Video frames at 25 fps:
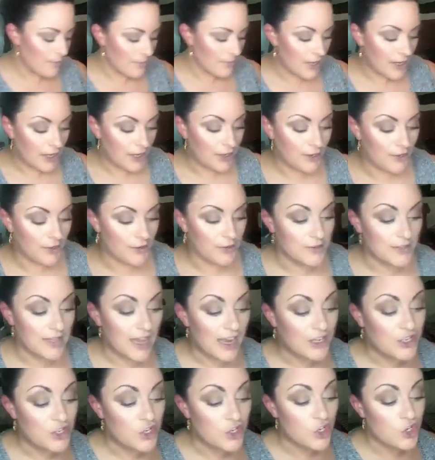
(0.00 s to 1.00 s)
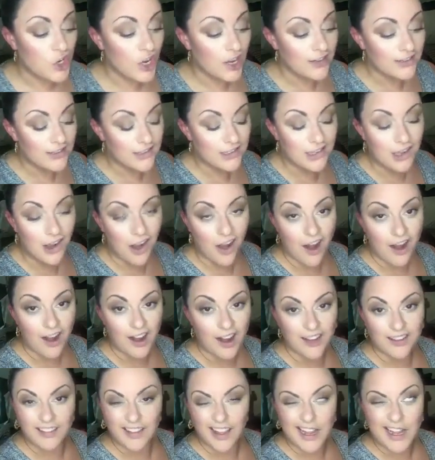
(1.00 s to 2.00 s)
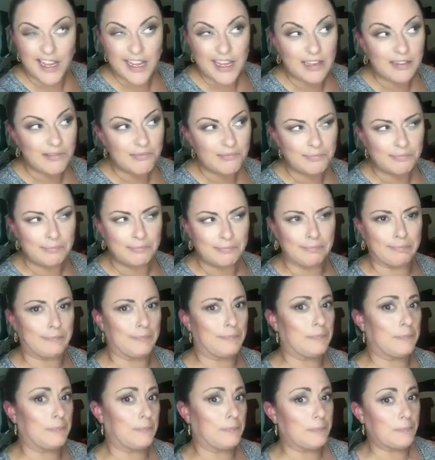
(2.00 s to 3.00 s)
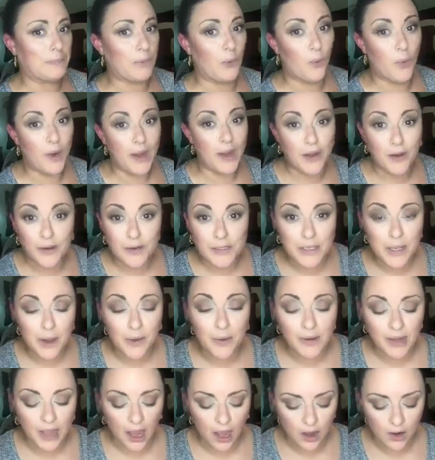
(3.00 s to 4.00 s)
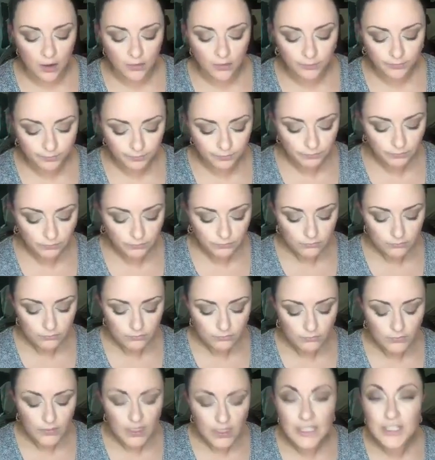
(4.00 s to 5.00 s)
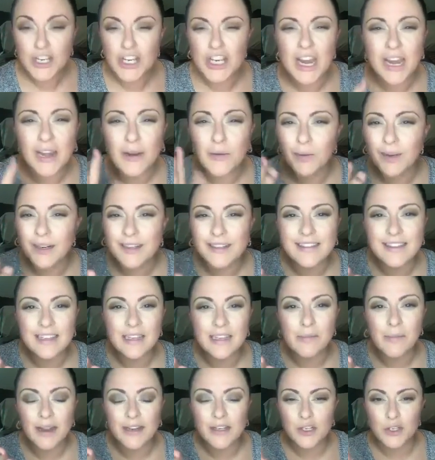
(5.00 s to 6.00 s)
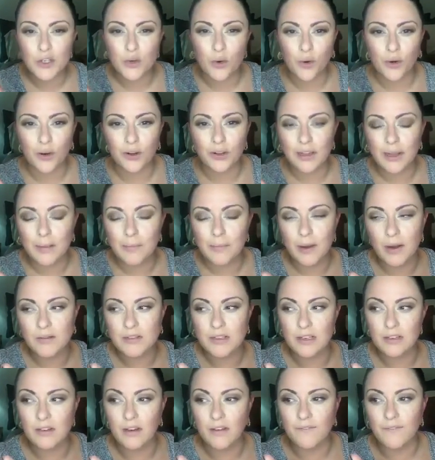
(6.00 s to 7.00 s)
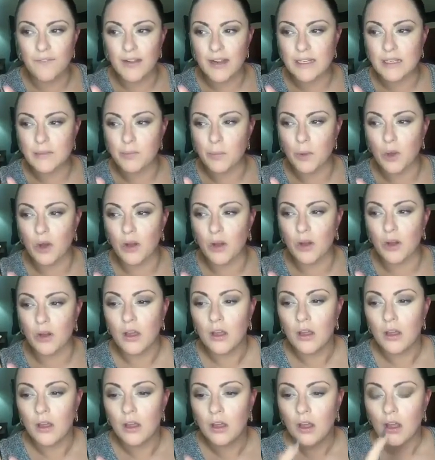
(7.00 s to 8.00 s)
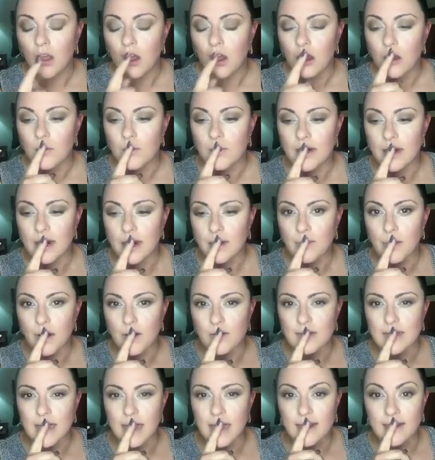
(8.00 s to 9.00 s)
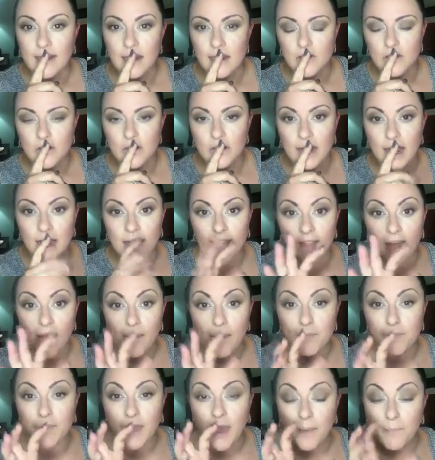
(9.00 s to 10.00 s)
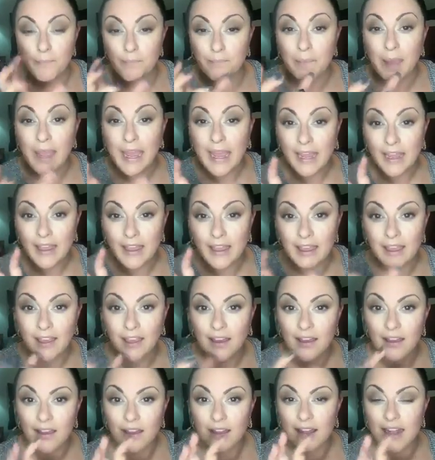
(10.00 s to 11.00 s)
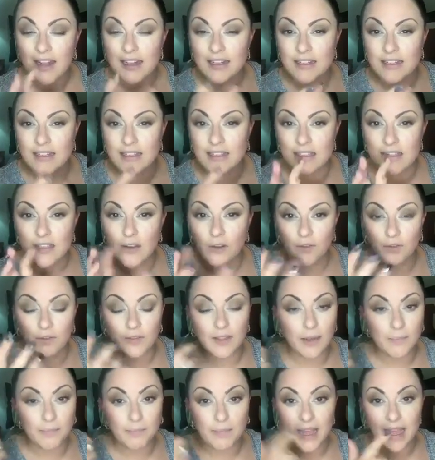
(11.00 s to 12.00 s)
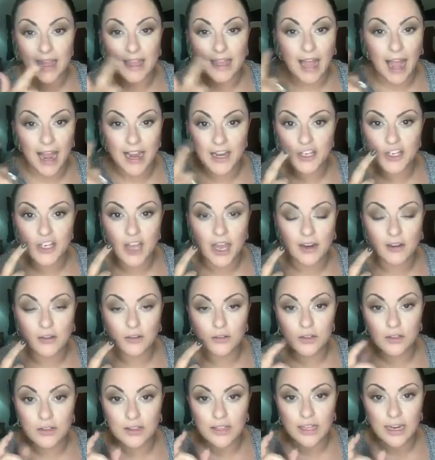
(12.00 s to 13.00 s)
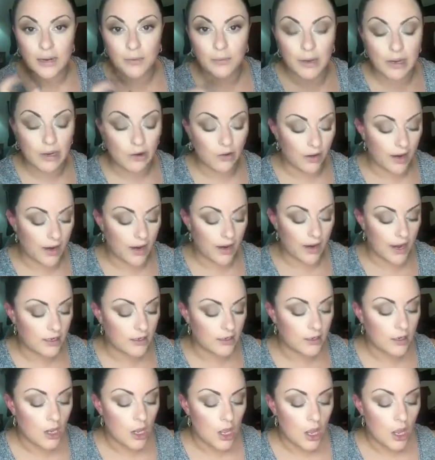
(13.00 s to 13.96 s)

going to use, I just got like a week or so ago. Did anyone see my tutorial I posted on Facebook? When did I post that? Yesterday. That pink and silver, that pink eyeshadow look that I recreated.